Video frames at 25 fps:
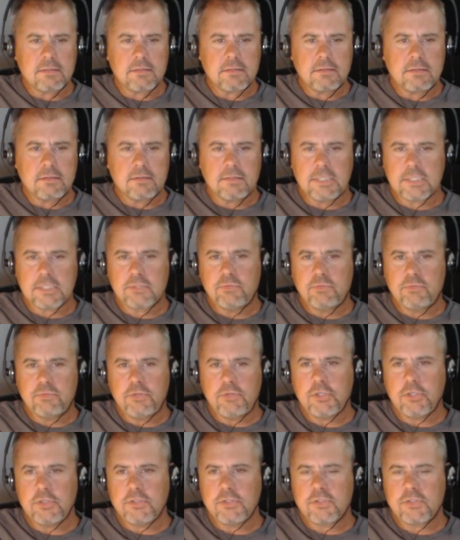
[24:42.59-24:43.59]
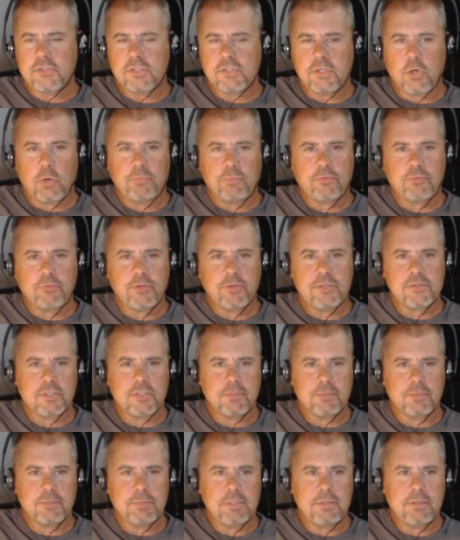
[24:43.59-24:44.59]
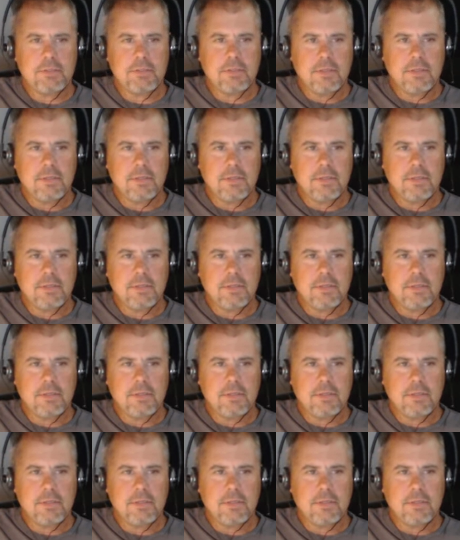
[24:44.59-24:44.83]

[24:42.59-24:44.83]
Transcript: Next video you see hopefully is going to be